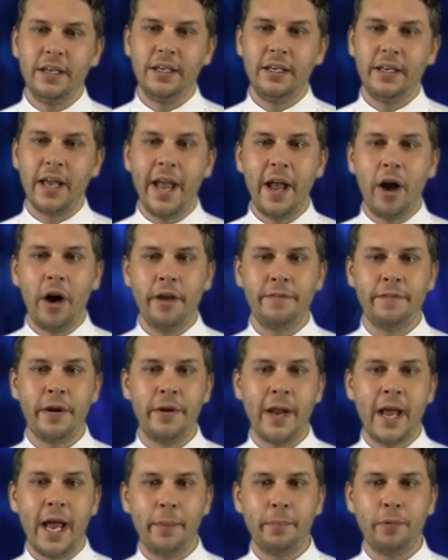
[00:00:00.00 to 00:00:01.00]
Gay
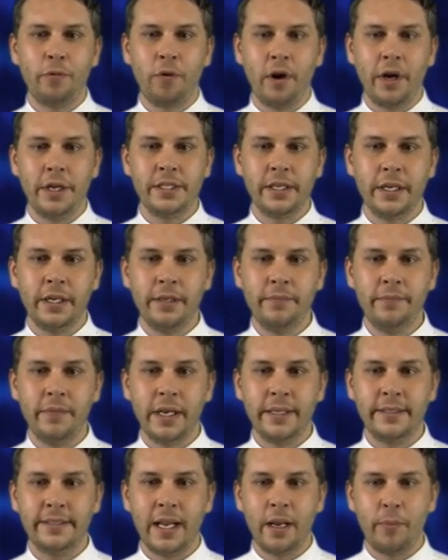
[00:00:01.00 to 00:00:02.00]
iPhone app Grindr
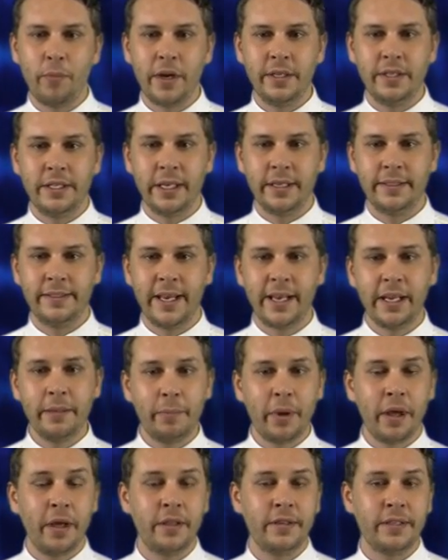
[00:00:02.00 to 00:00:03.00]
is celebrating its
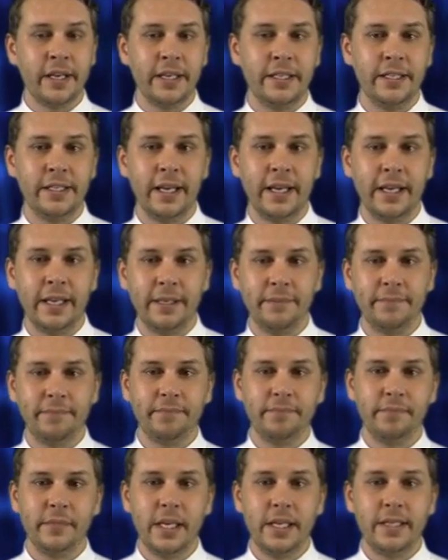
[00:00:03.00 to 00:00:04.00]
second birthday today.
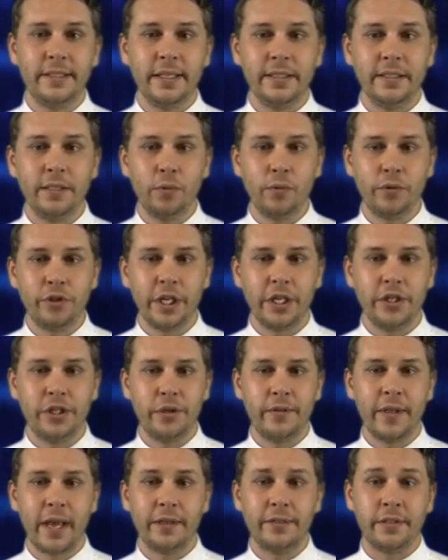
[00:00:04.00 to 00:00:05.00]
Since launching in
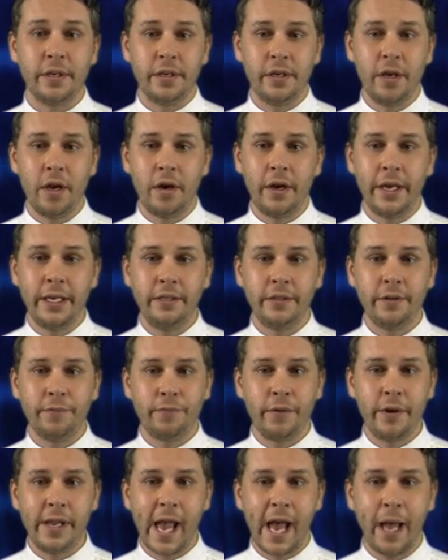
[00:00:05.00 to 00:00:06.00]
2009, the
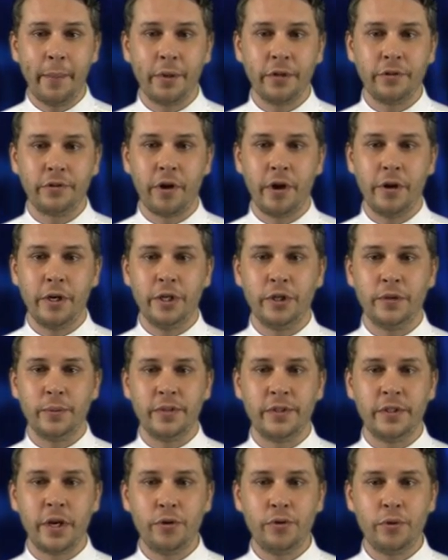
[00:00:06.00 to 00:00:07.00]
free app has grown into a
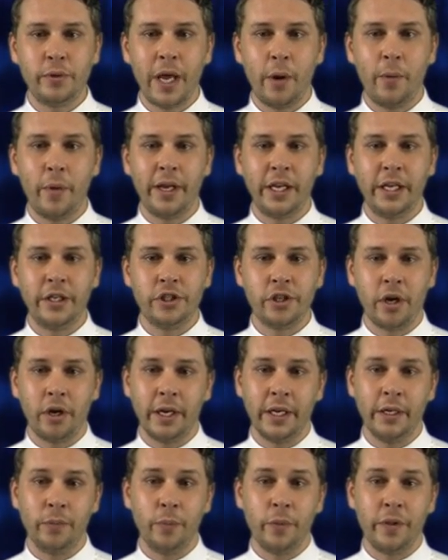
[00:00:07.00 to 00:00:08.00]
social networking
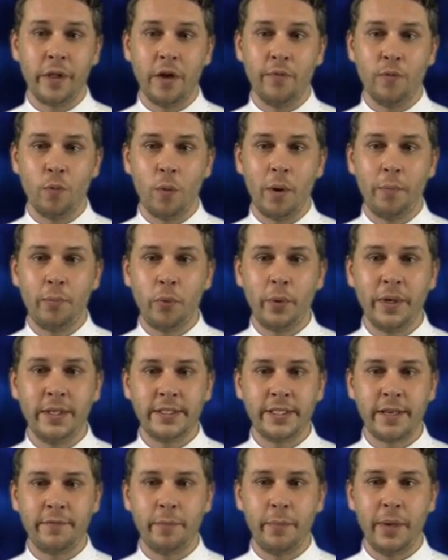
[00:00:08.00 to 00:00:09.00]
giant with over
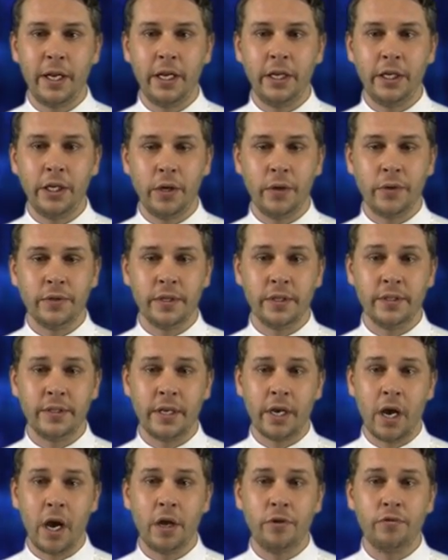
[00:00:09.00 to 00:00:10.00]
1.7 million users
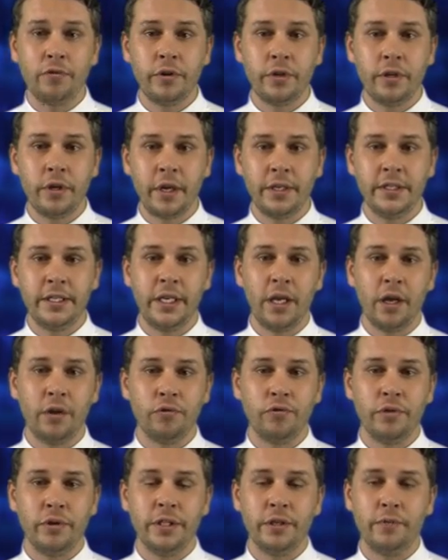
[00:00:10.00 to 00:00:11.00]
in 190
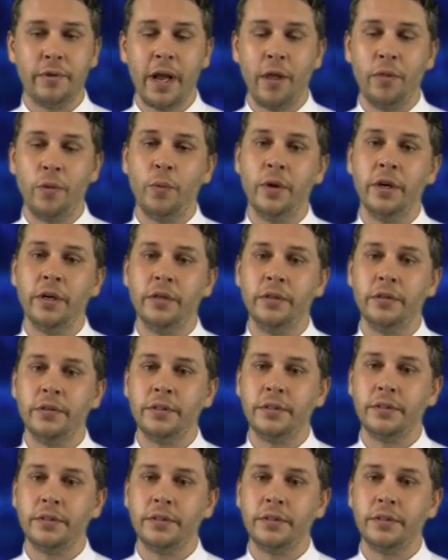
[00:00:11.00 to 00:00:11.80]
countries around the world.